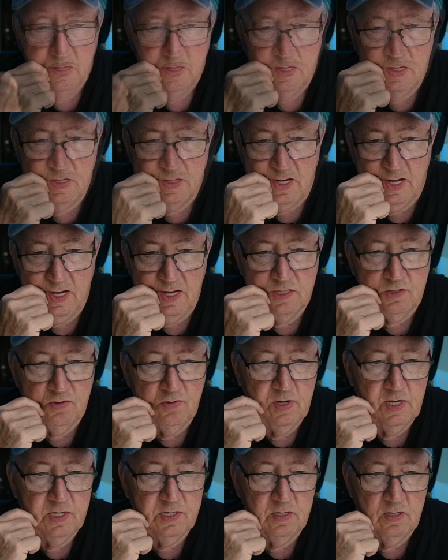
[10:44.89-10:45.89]
This last
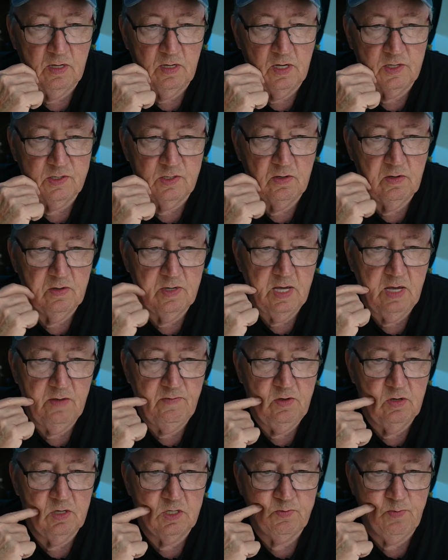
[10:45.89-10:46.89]
question also, have
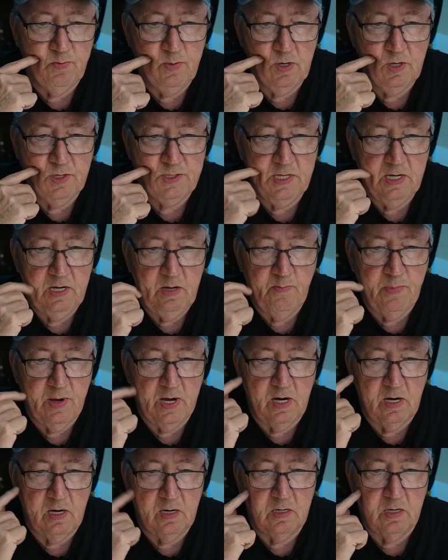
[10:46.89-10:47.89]
you experienced any
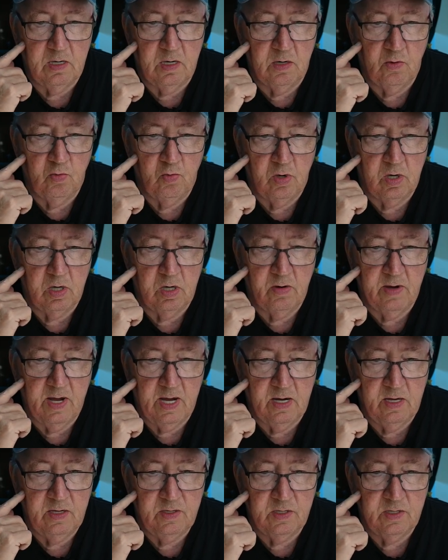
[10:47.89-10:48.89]
power or water
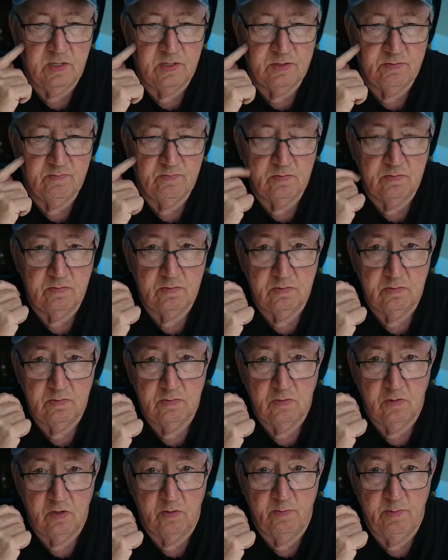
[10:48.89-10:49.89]
outages,
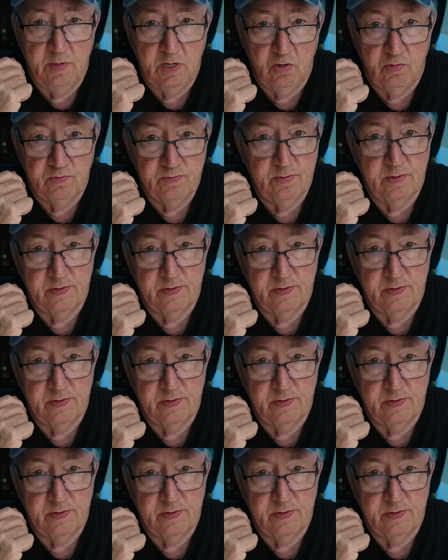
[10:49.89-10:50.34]
or both?